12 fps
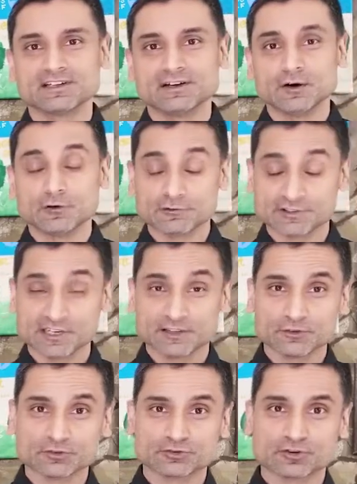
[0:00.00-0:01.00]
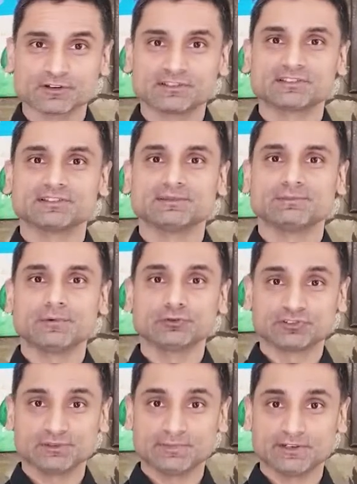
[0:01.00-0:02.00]
over the other charts,
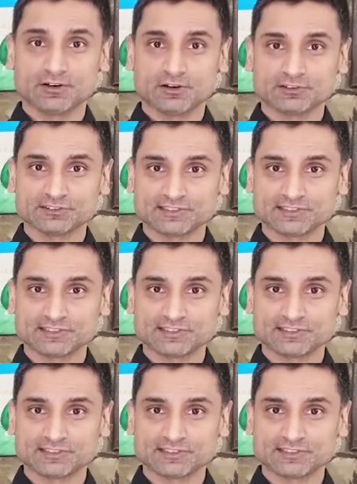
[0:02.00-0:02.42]
mostly because